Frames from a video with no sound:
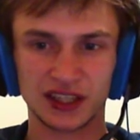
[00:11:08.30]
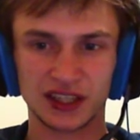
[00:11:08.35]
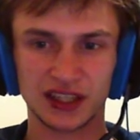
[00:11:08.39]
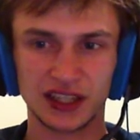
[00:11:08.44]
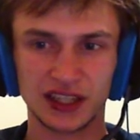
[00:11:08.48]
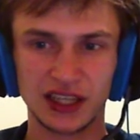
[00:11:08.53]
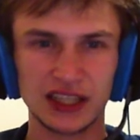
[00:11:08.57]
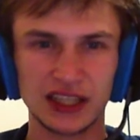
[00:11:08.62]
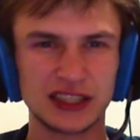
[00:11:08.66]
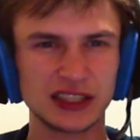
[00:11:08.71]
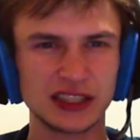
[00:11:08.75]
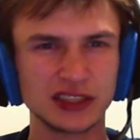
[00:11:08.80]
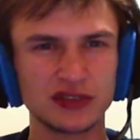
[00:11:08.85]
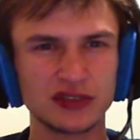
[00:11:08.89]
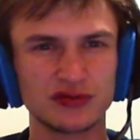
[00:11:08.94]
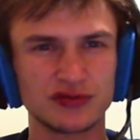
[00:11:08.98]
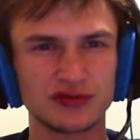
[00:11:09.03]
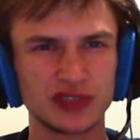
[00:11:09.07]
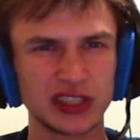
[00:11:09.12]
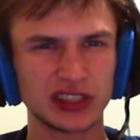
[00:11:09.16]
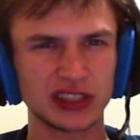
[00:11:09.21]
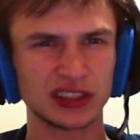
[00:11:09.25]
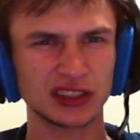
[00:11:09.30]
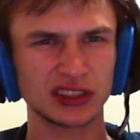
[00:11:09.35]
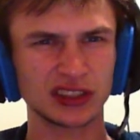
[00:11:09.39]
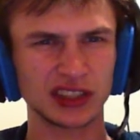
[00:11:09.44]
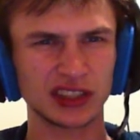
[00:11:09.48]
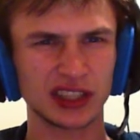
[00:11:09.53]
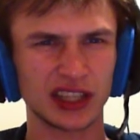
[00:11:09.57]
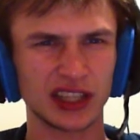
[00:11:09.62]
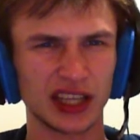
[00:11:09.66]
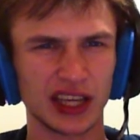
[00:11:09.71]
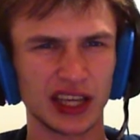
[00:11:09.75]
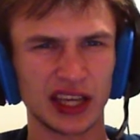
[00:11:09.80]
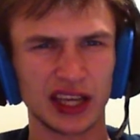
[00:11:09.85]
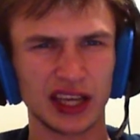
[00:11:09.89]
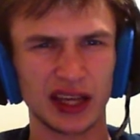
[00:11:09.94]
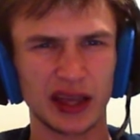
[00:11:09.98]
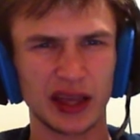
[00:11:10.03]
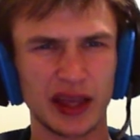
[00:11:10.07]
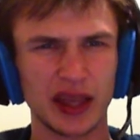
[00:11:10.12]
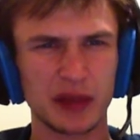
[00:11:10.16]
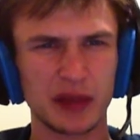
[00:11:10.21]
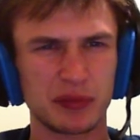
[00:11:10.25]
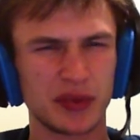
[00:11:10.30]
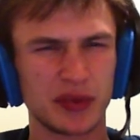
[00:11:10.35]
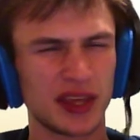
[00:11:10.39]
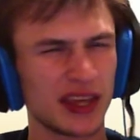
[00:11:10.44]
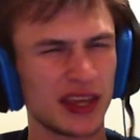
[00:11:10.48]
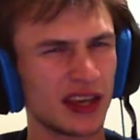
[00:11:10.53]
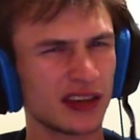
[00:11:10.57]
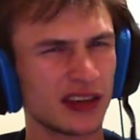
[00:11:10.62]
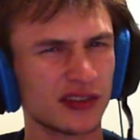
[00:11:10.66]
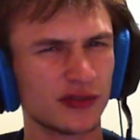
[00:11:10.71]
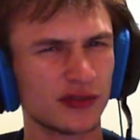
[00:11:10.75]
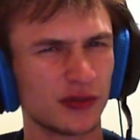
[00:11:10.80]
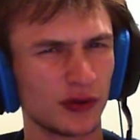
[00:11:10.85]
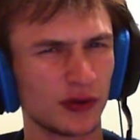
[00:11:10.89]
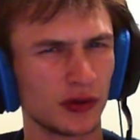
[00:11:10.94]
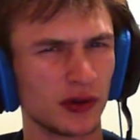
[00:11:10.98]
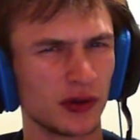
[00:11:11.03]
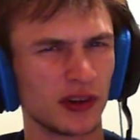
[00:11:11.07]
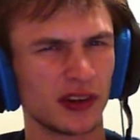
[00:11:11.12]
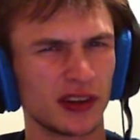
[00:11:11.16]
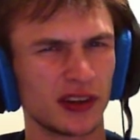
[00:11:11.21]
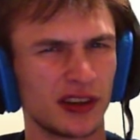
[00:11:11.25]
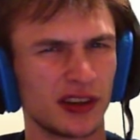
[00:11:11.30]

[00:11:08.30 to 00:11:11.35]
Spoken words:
it just feels like a PS4